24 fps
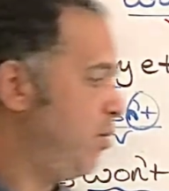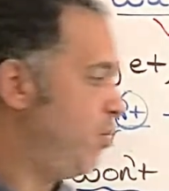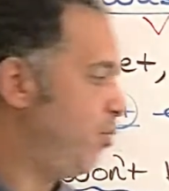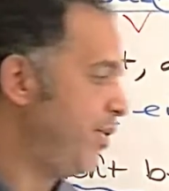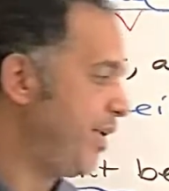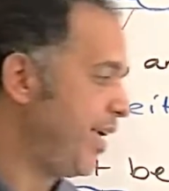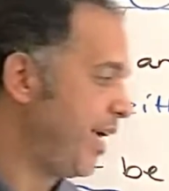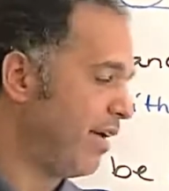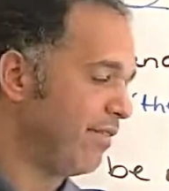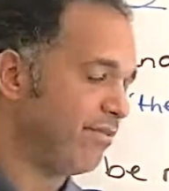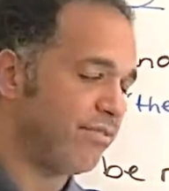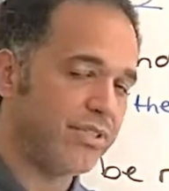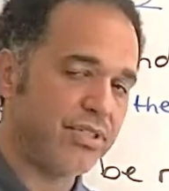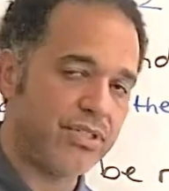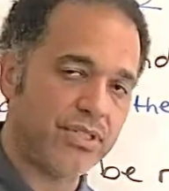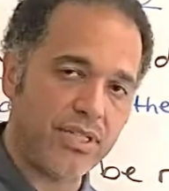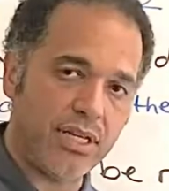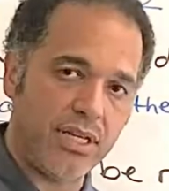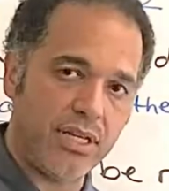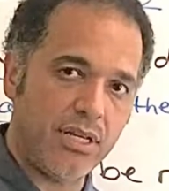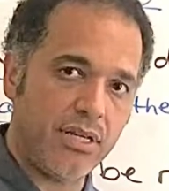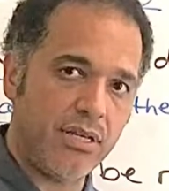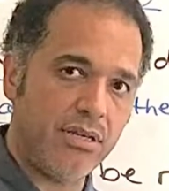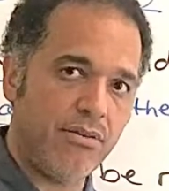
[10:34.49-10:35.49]
we have
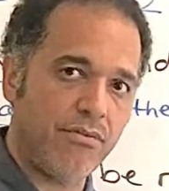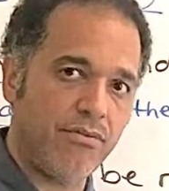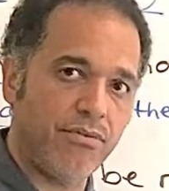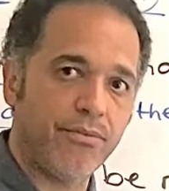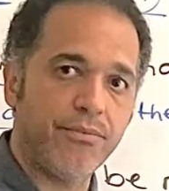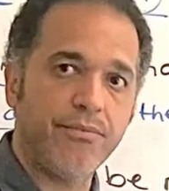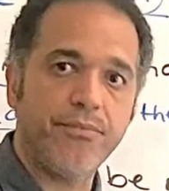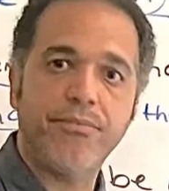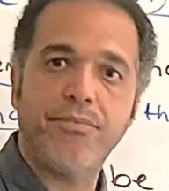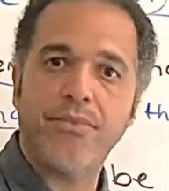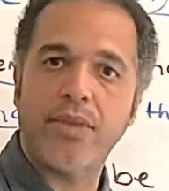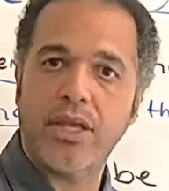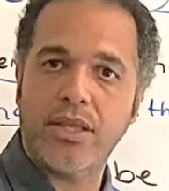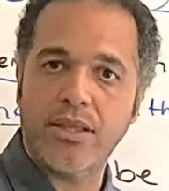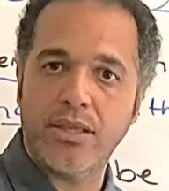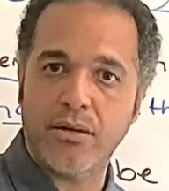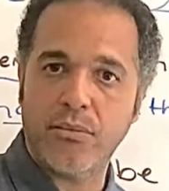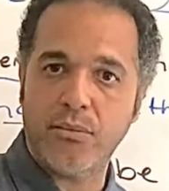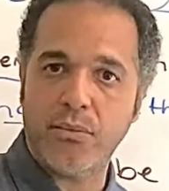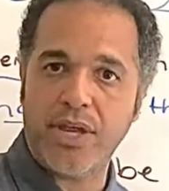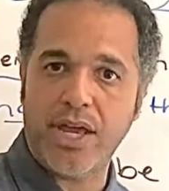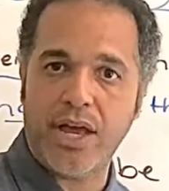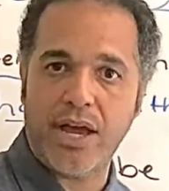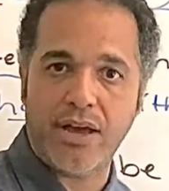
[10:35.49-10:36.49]
Steve, and
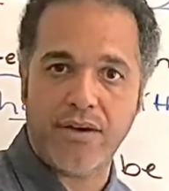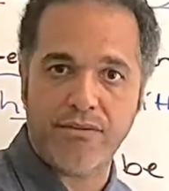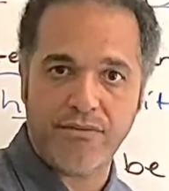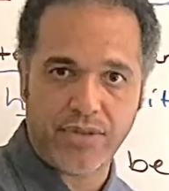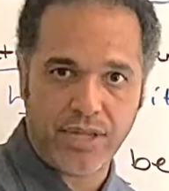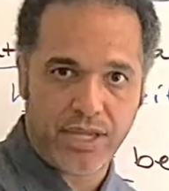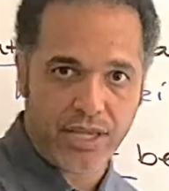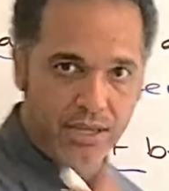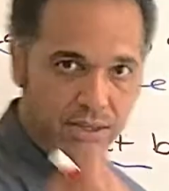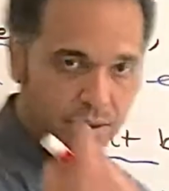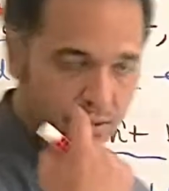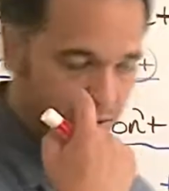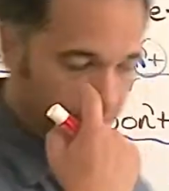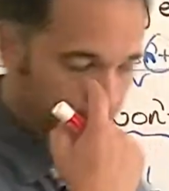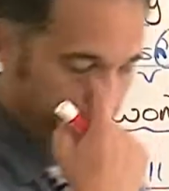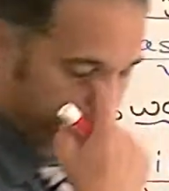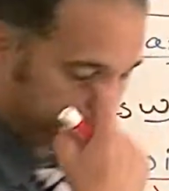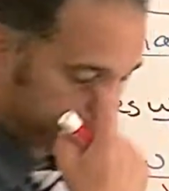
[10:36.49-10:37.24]
then we have either.